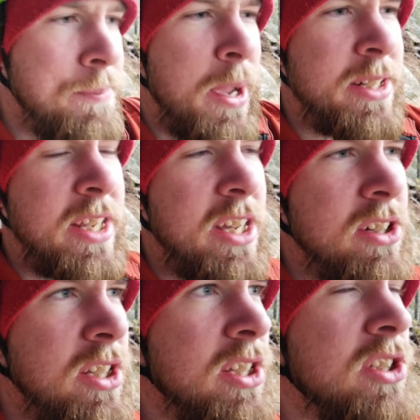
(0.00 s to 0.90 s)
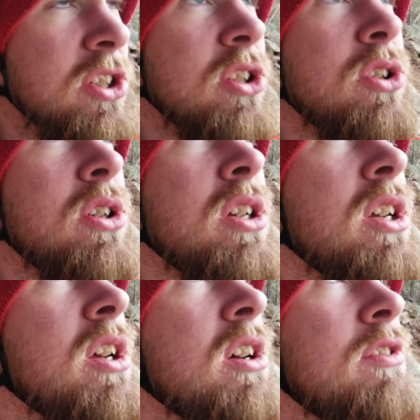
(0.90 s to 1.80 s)
back down to
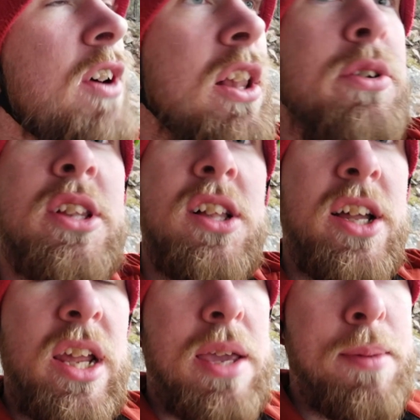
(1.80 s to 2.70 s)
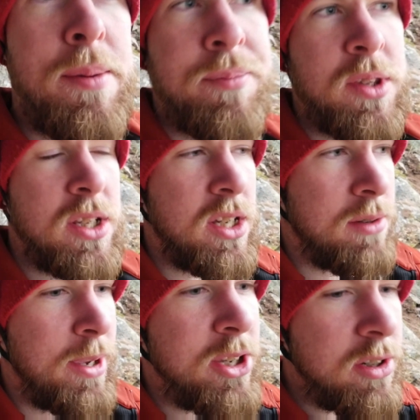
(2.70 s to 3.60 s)
following the line I came up.
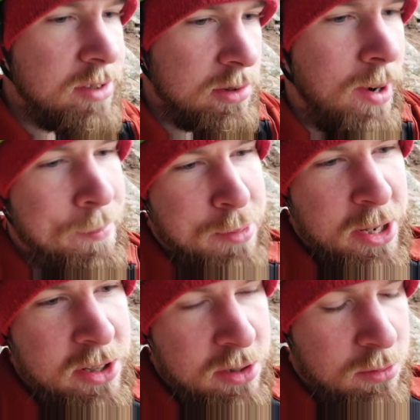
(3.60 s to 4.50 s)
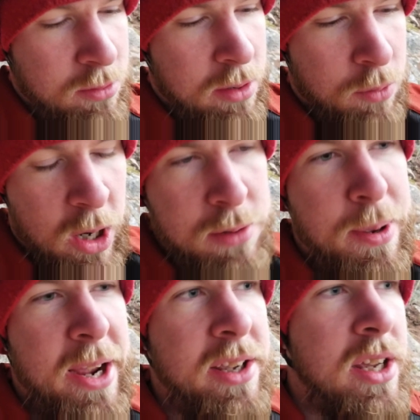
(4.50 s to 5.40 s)
I could have just wrapped down and walked
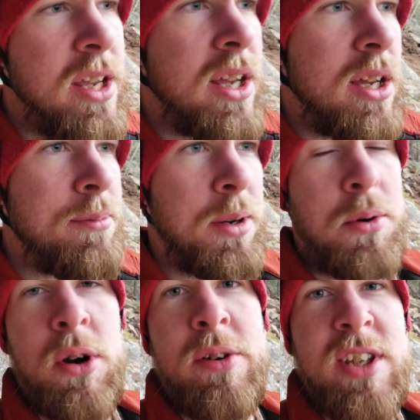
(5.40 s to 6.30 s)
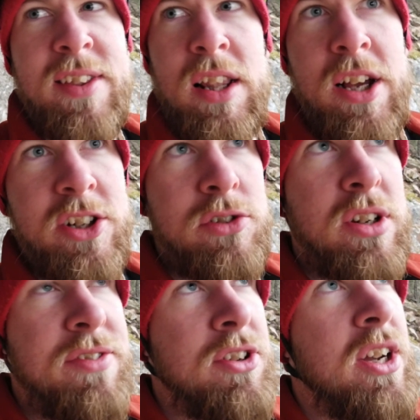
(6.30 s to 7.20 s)
back, but I won't always have that luxury
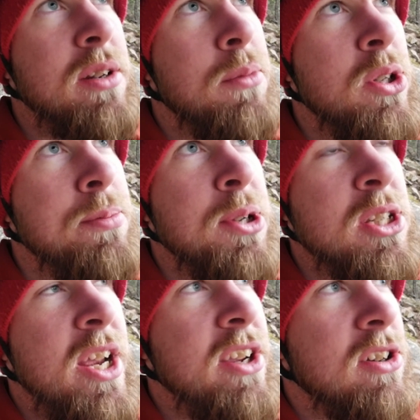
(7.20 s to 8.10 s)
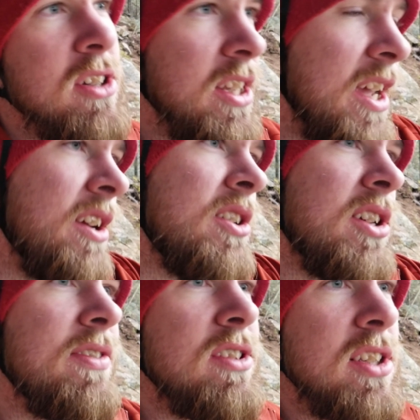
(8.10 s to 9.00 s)
if you're at a multi-pitch anchor and the anchor's
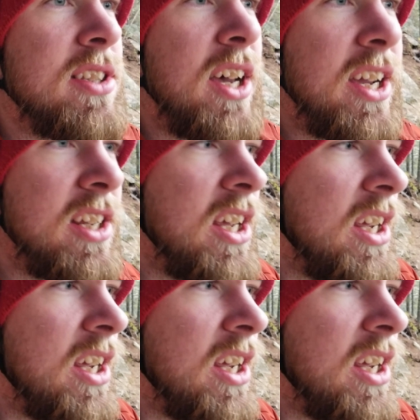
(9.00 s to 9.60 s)
off to the side.